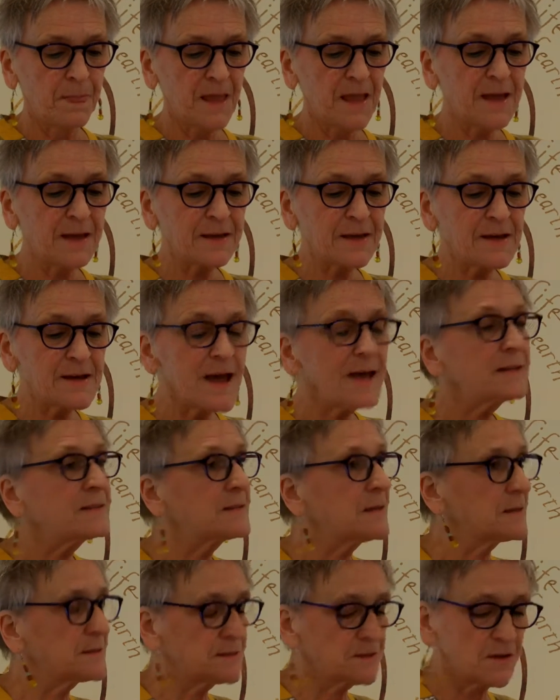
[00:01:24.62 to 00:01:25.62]
It connects
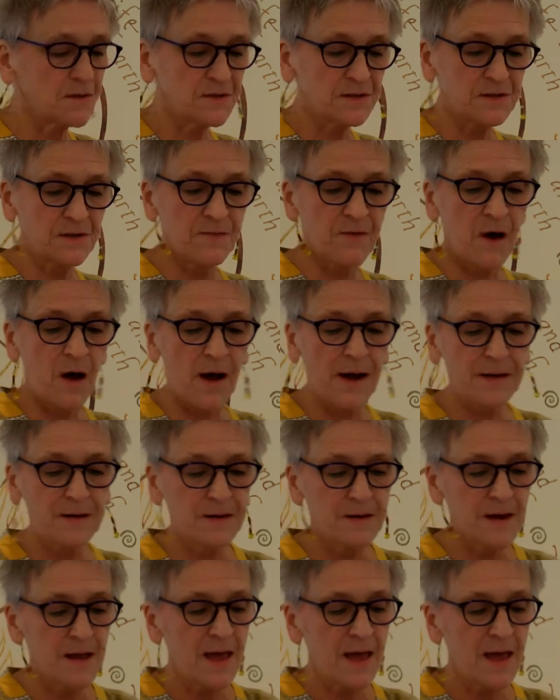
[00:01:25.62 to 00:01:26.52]
us to the divine